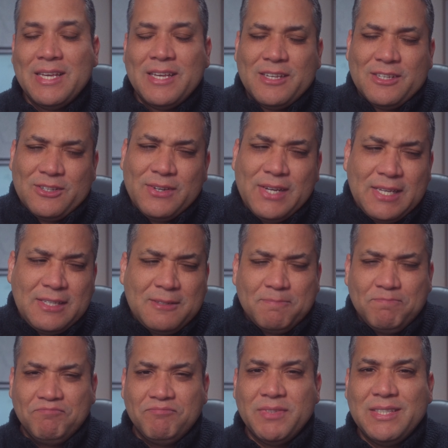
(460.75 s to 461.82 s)
So guys,
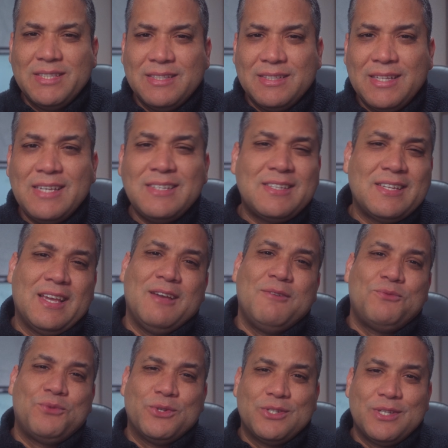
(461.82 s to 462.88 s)
thanks again
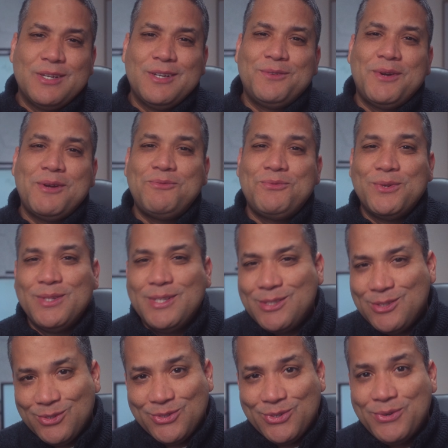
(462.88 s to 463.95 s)
for sticking around for
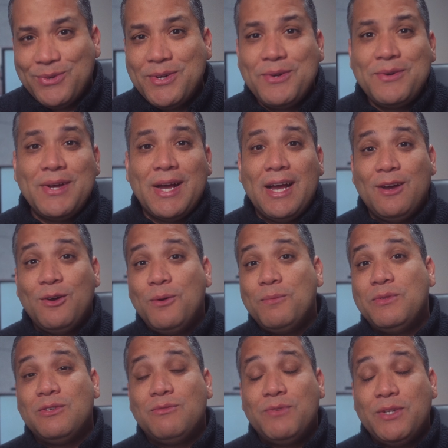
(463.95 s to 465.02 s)
this tutorial. I
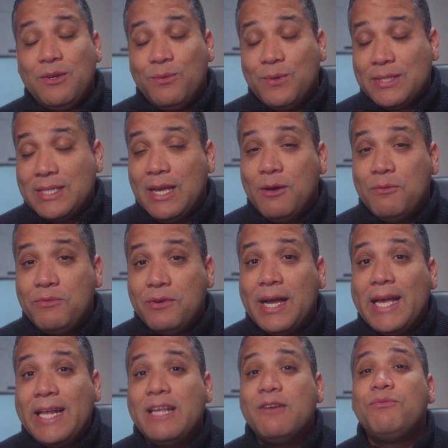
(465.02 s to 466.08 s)
hope this video was helpful,
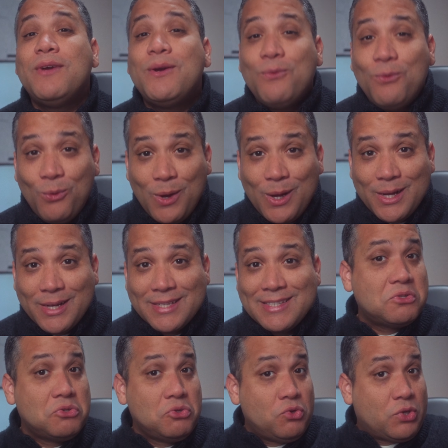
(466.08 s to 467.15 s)
and if it
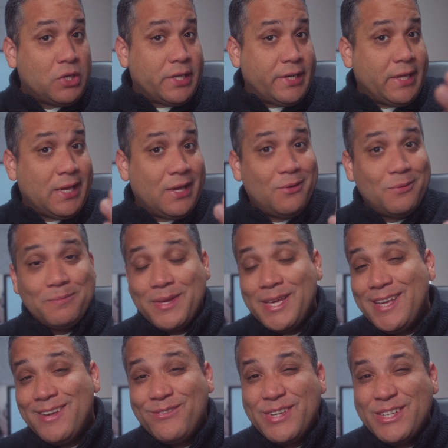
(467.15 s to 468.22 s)
was, you can help
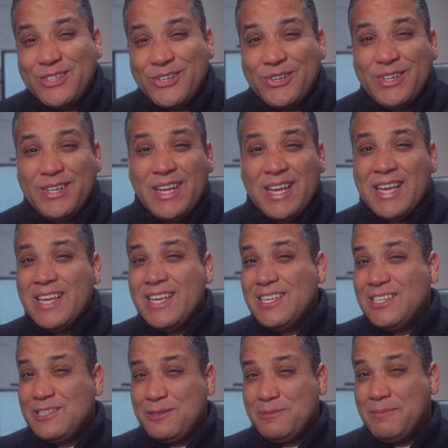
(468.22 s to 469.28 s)
me in return
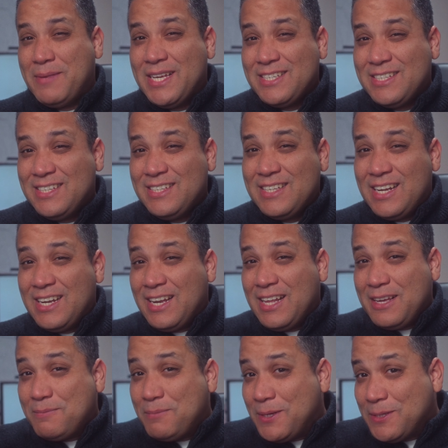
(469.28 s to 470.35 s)
smashing that
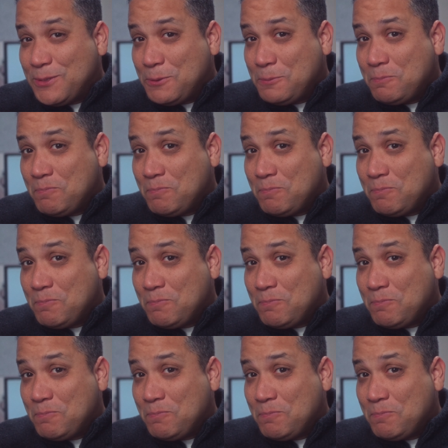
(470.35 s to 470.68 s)
like button,